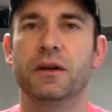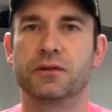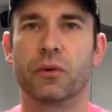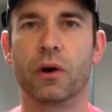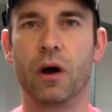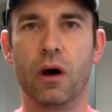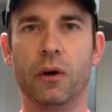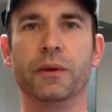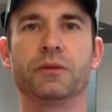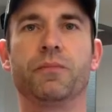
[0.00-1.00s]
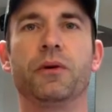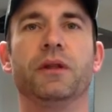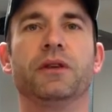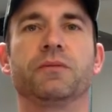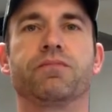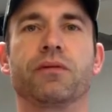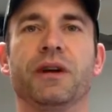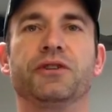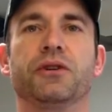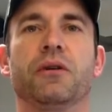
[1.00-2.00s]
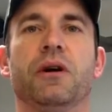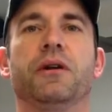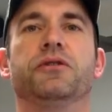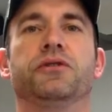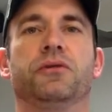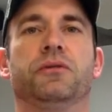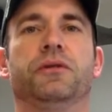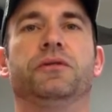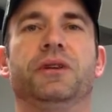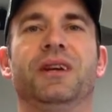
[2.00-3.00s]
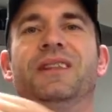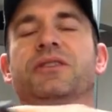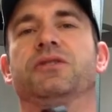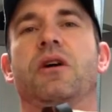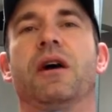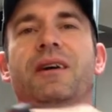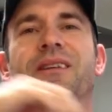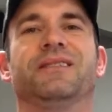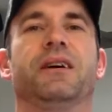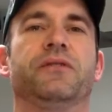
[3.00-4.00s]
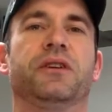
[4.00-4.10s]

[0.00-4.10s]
So we're always putting this pressure on our shoulders in the socket itself.